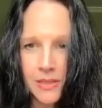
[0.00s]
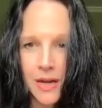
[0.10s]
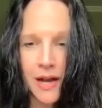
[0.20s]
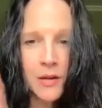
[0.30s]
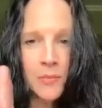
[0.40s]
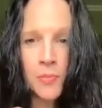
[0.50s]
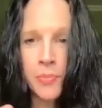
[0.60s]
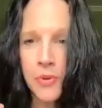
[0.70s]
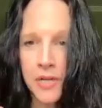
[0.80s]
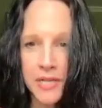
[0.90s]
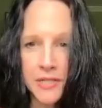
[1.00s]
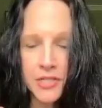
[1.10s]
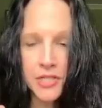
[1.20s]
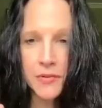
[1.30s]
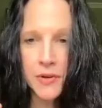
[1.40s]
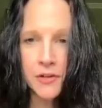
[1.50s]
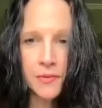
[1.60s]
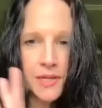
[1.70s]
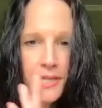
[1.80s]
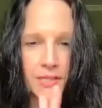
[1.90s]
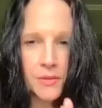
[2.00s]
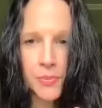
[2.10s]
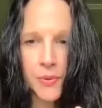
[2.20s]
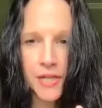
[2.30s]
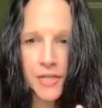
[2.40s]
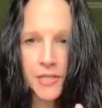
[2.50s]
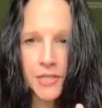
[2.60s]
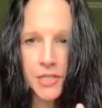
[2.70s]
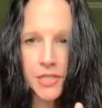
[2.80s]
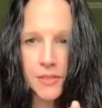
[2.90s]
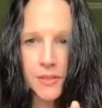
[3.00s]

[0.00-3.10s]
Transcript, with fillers: I am a bridge. Gregory is a bridge.